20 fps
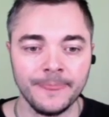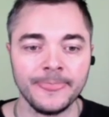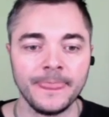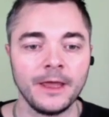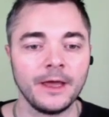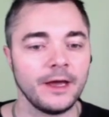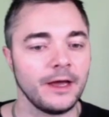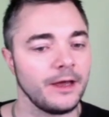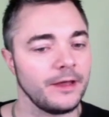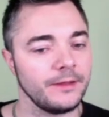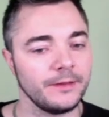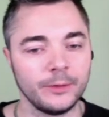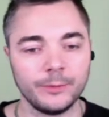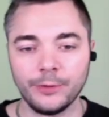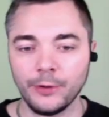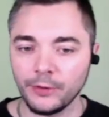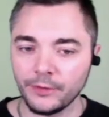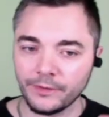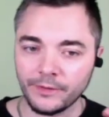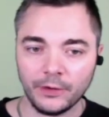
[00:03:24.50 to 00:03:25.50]
The
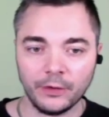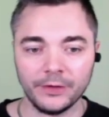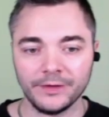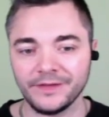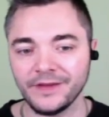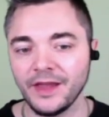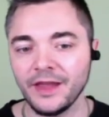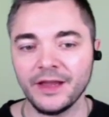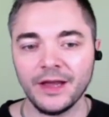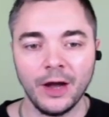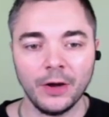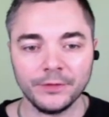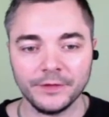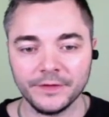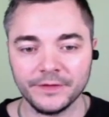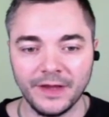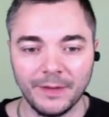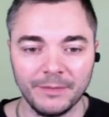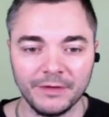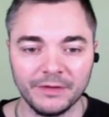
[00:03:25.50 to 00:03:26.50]
opponents are going to take out
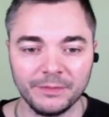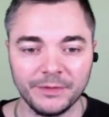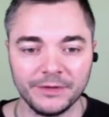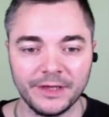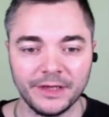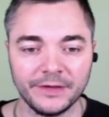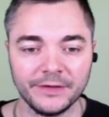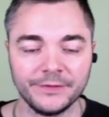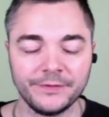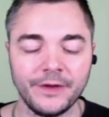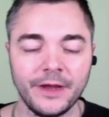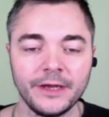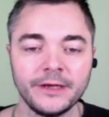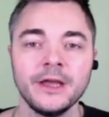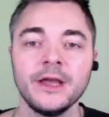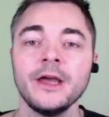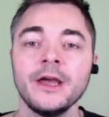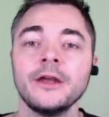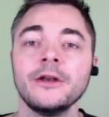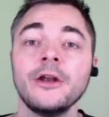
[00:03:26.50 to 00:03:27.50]
the summons, but that is fine.
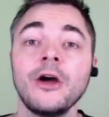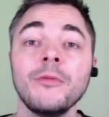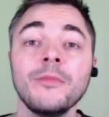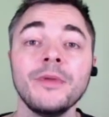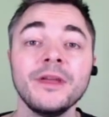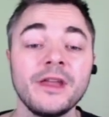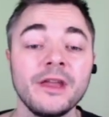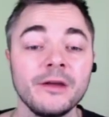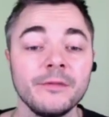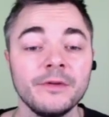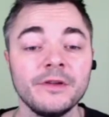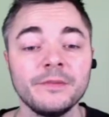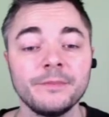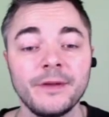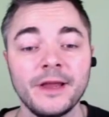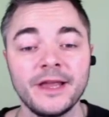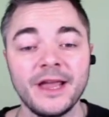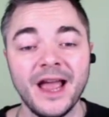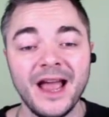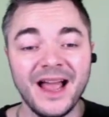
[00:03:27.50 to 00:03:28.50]
Now making a
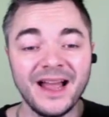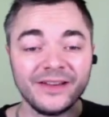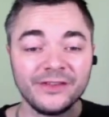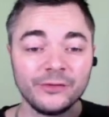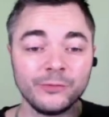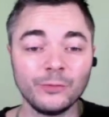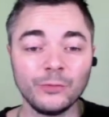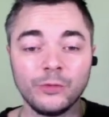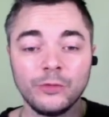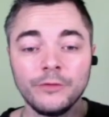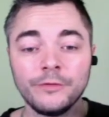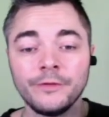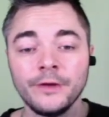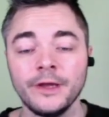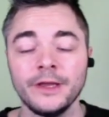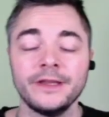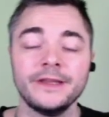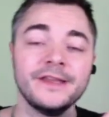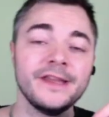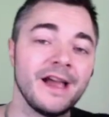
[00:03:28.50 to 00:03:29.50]
misplay, I had to move
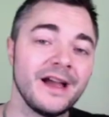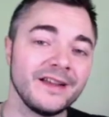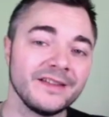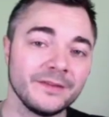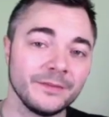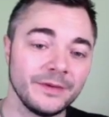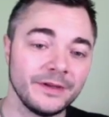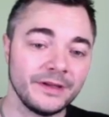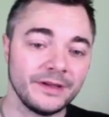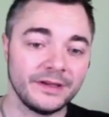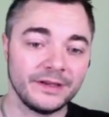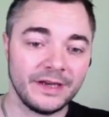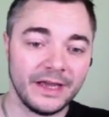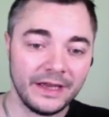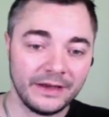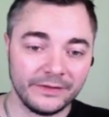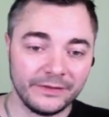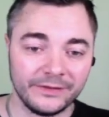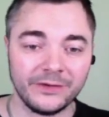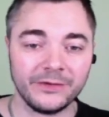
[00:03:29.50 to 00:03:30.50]
Yasamin
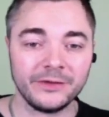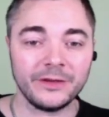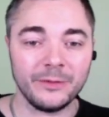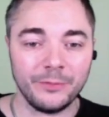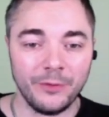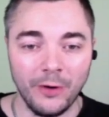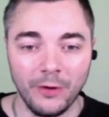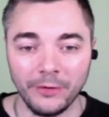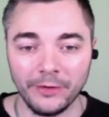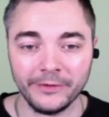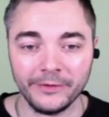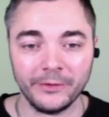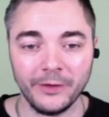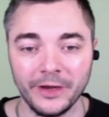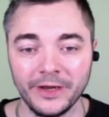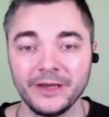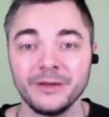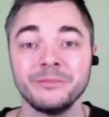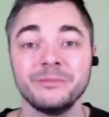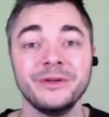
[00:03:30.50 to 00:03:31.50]
next to the opponent so
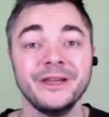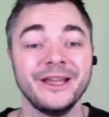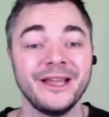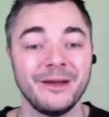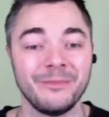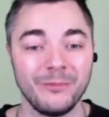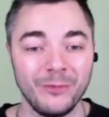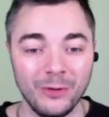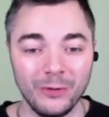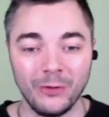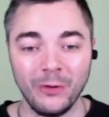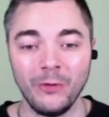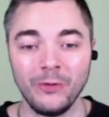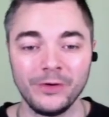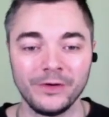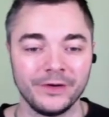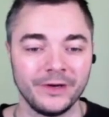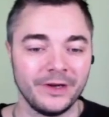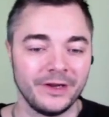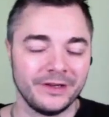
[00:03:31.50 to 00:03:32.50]
I can pick up more
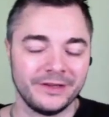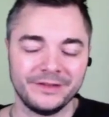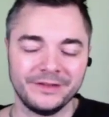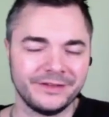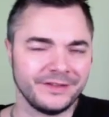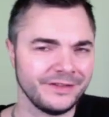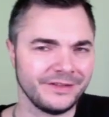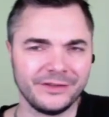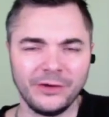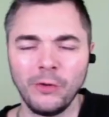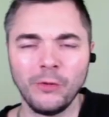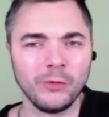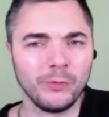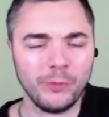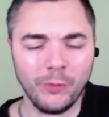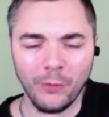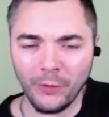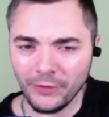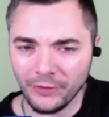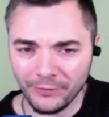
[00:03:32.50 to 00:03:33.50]
gold. This is the whole
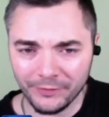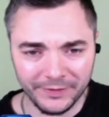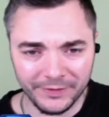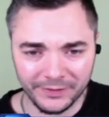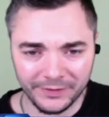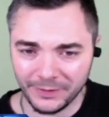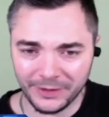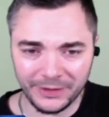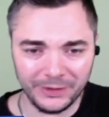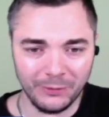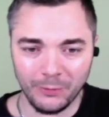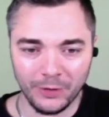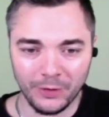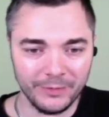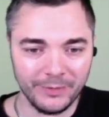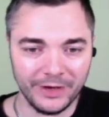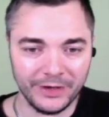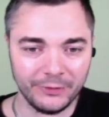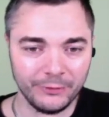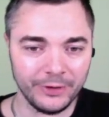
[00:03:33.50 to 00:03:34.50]
point of this video. What
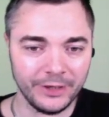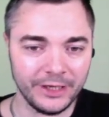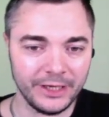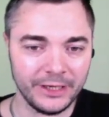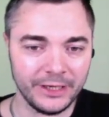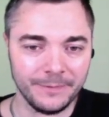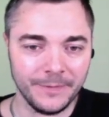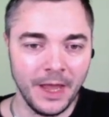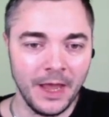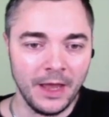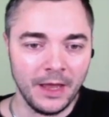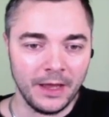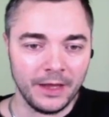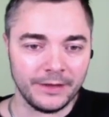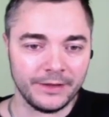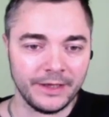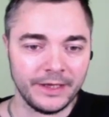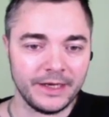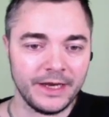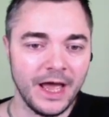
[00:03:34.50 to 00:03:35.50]
am I doing here?
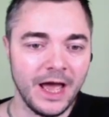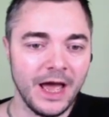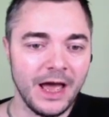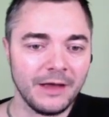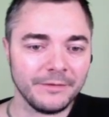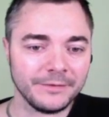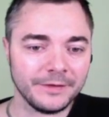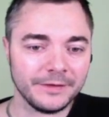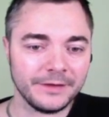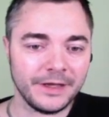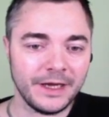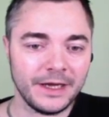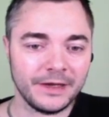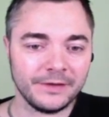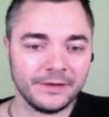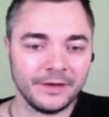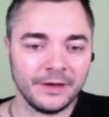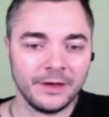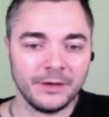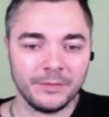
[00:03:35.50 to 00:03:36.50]
Then after
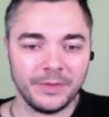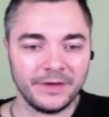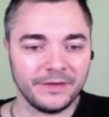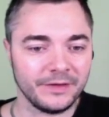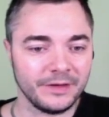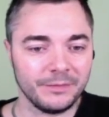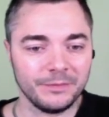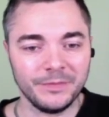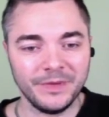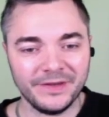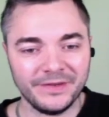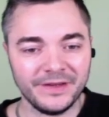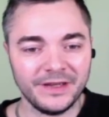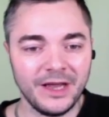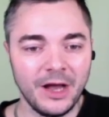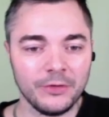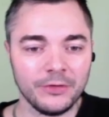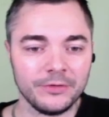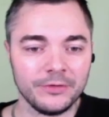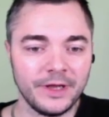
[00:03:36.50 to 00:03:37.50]
that, basically missing
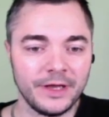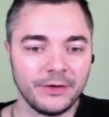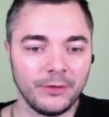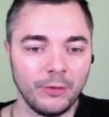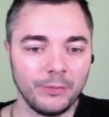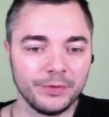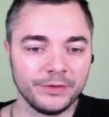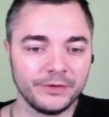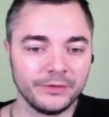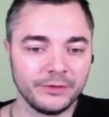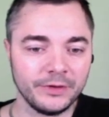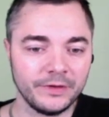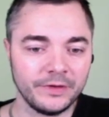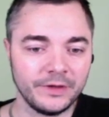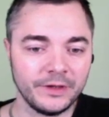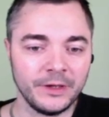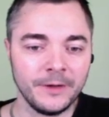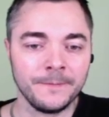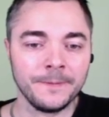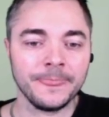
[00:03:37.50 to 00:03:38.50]
out on that
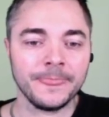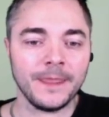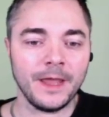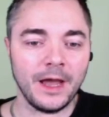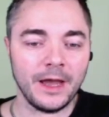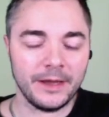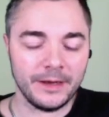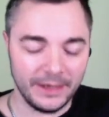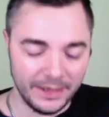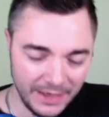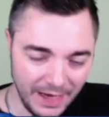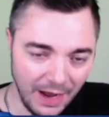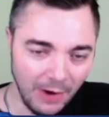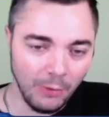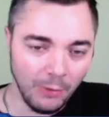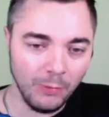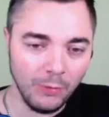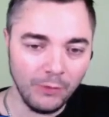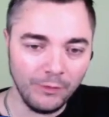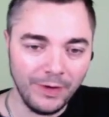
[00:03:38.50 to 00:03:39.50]
opportunity, I
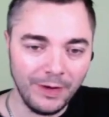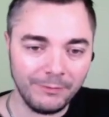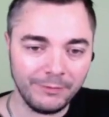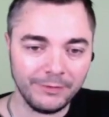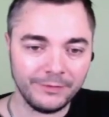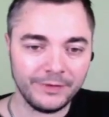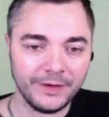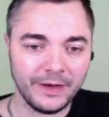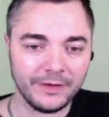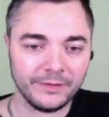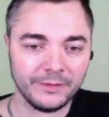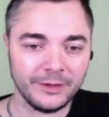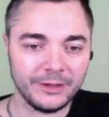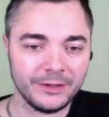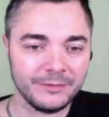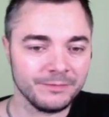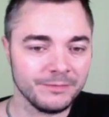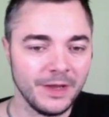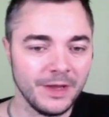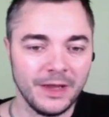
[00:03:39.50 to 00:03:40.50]
now move up with
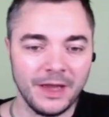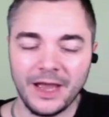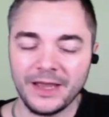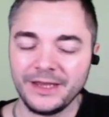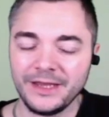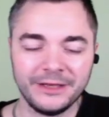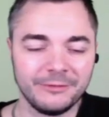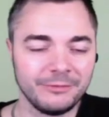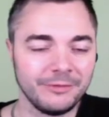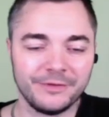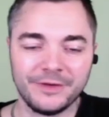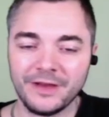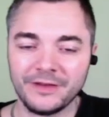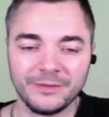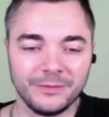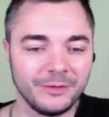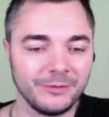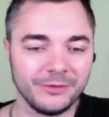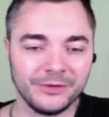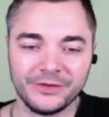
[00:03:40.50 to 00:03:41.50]
Yasamin. I hit with
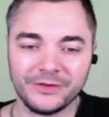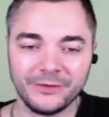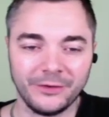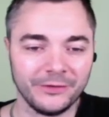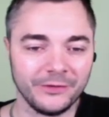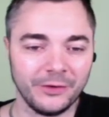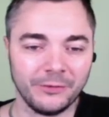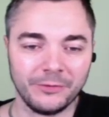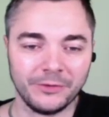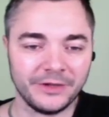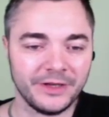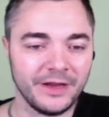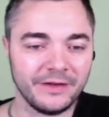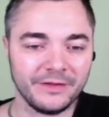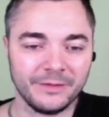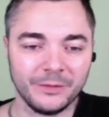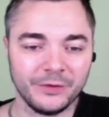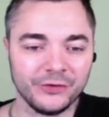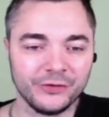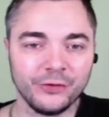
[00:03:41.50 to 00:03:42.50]
Yasamin, which is also not what
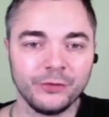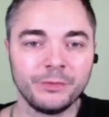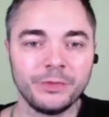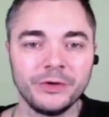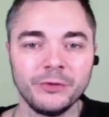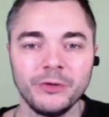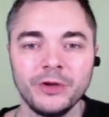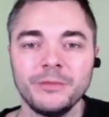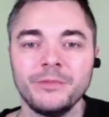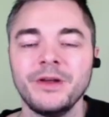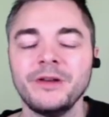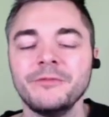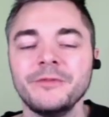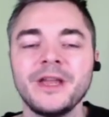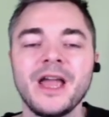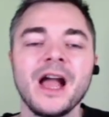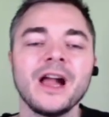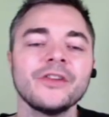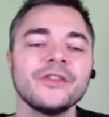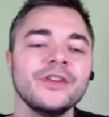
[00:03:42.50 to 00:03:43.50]
Yasamin should be doing, but
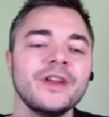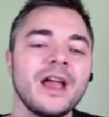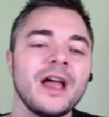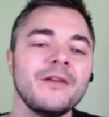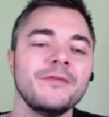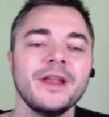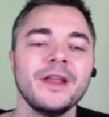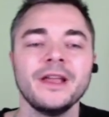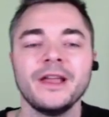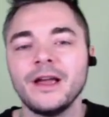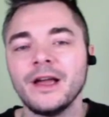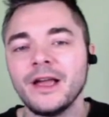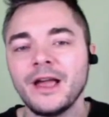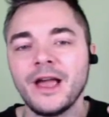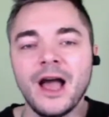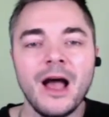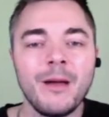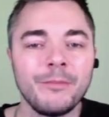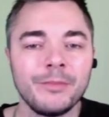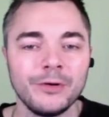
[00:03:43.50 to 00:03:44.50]
we actually have like a
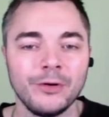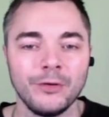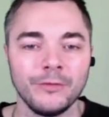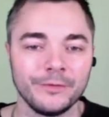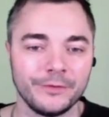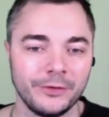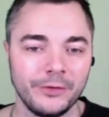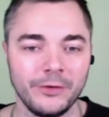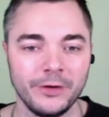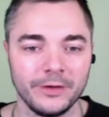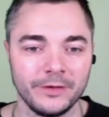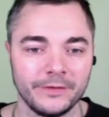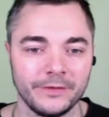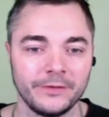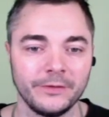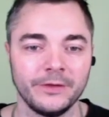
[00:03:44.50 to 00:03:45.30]
couple of turns.